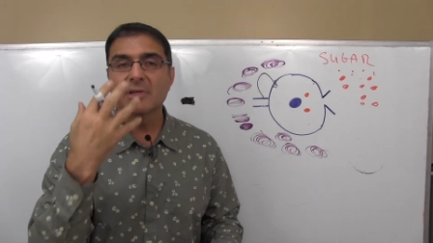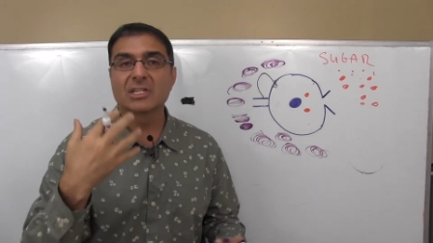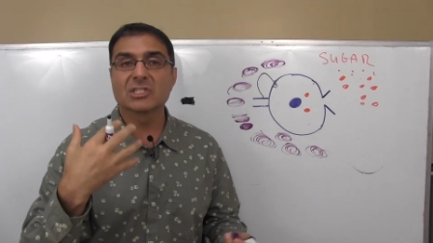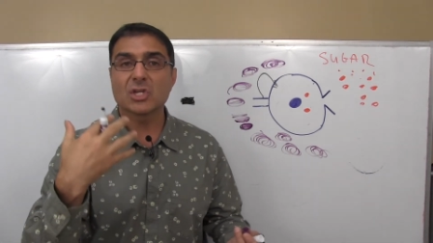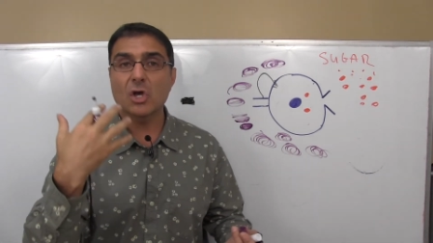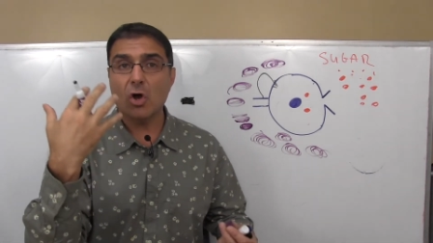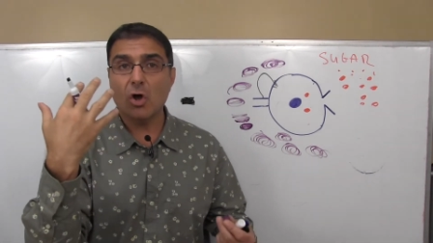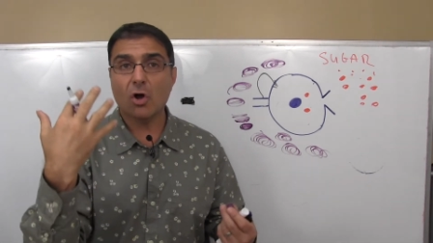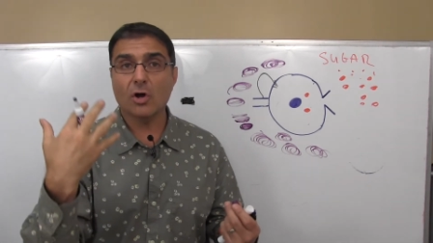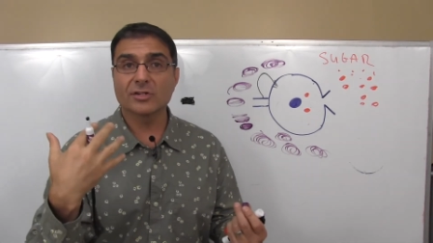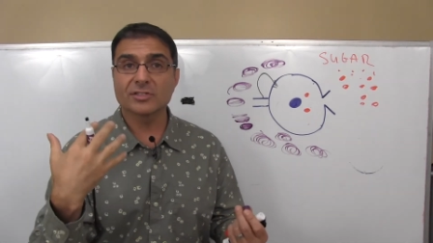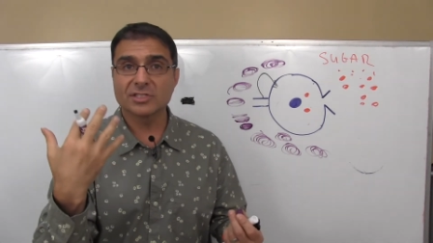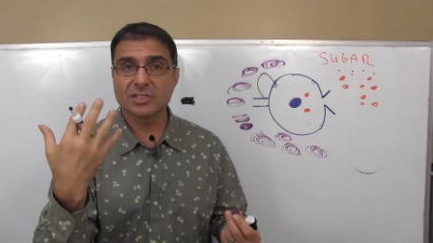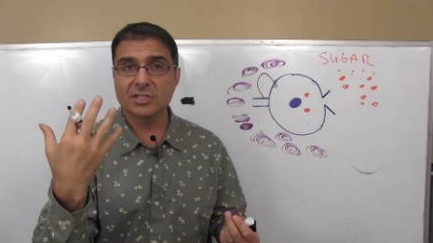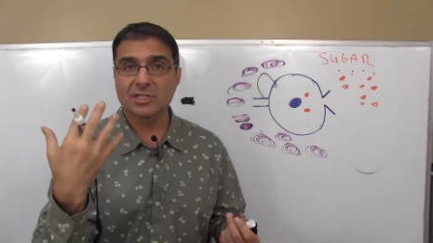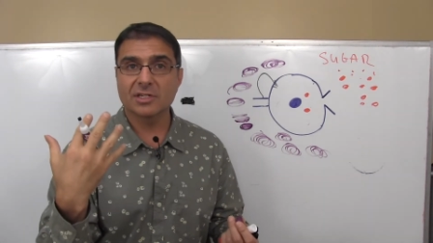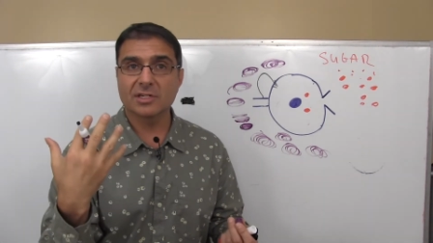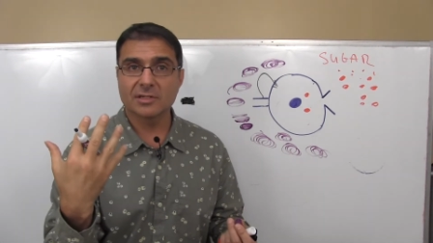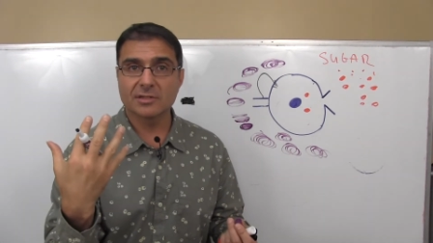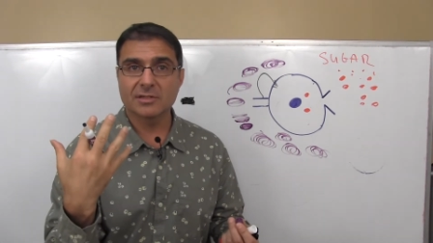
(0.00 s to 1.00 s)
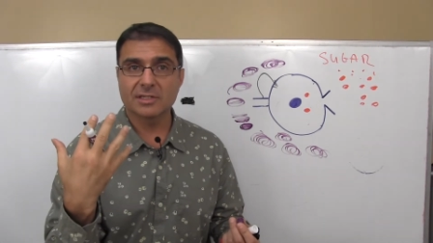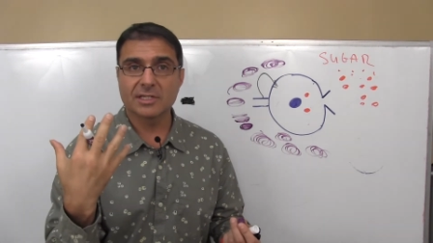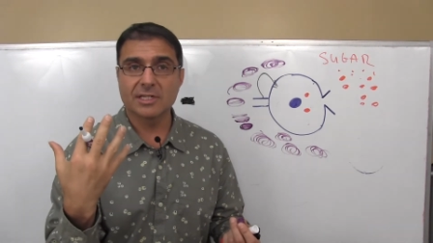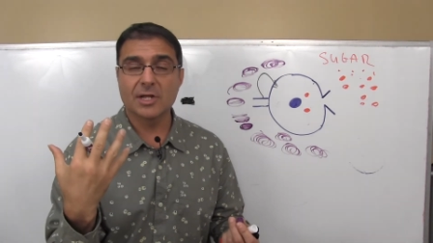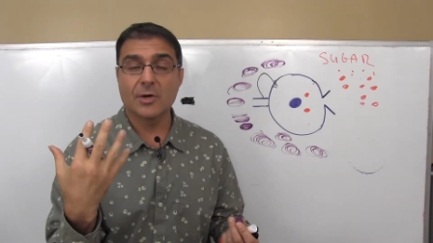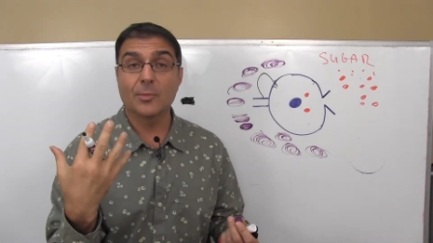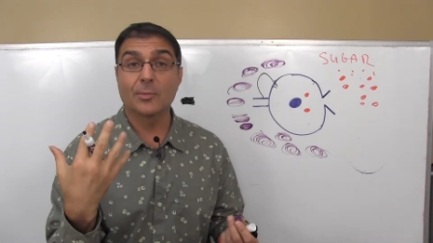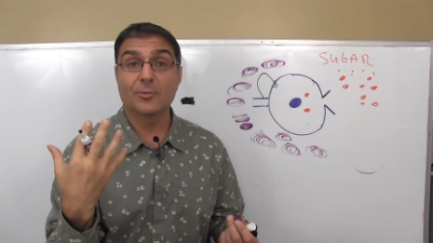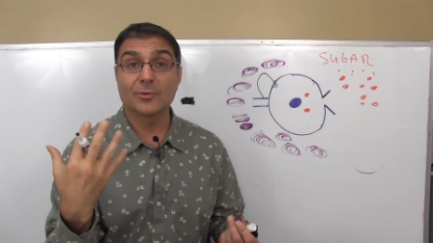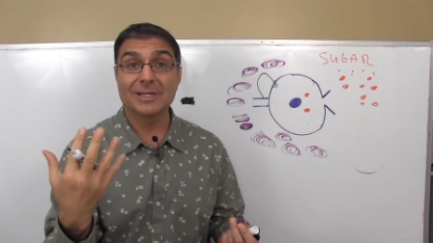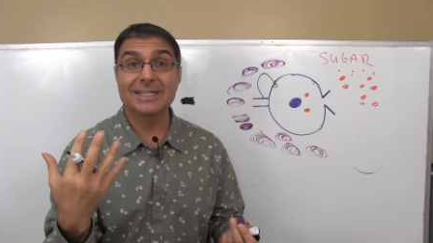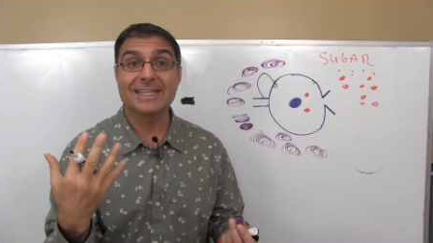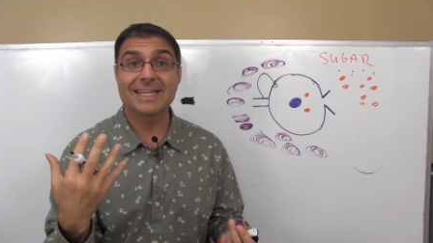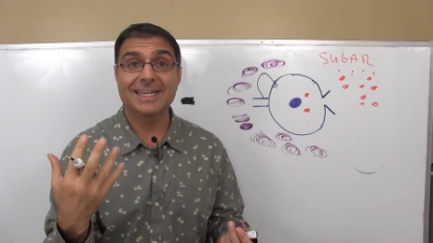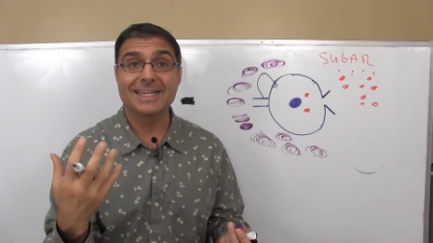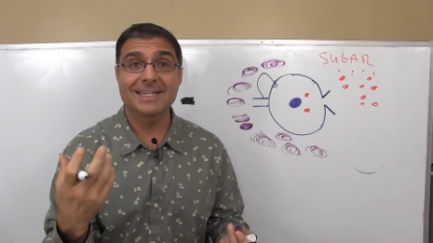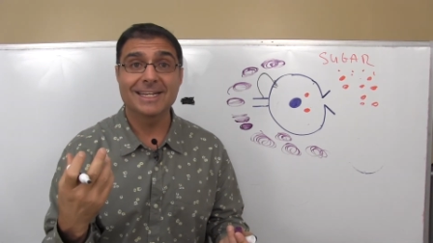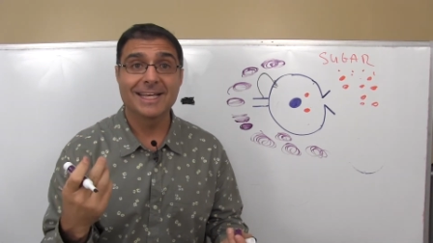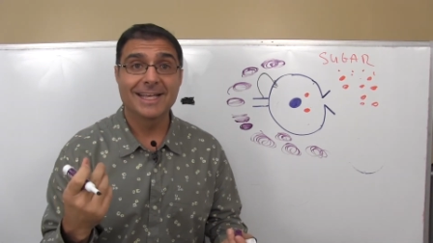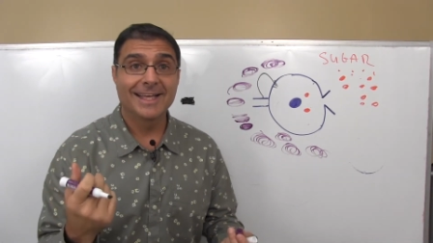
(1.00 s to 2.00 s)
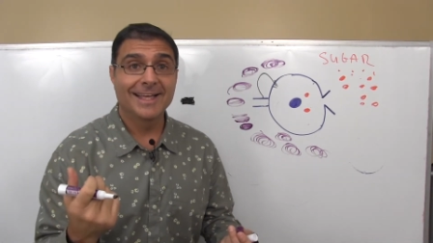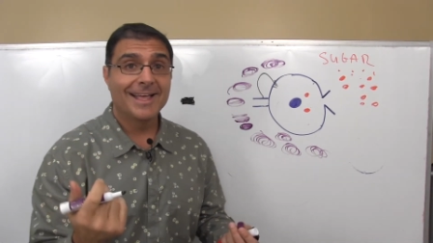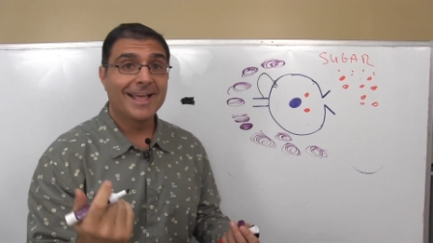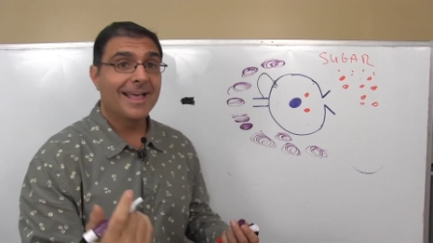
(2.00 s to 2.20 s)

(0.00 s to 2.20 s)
it's hard to, you know, breathe in.